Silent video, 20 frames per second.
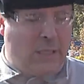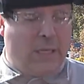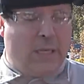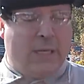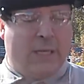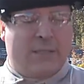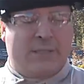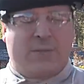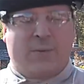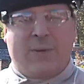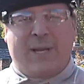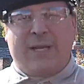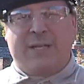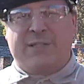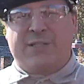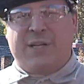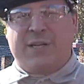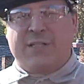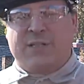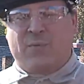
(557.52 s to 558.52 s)
Uh, so we had
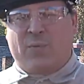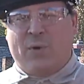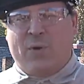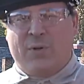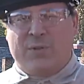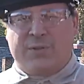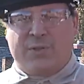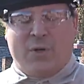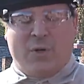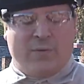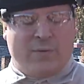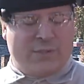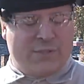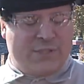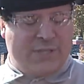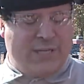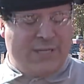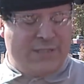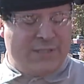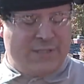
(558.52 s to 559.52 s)
to change the rolls over,
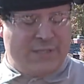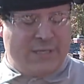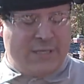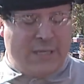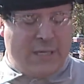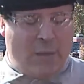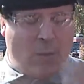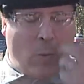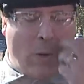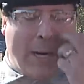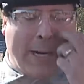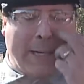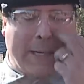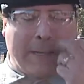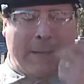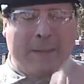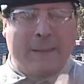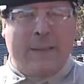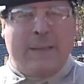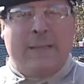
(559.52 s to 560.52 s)
change the uh,
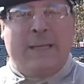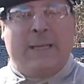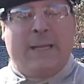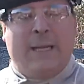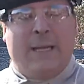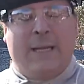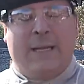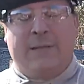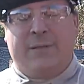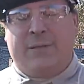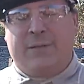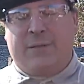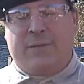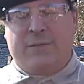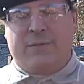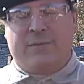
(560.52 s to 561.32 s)
wire, and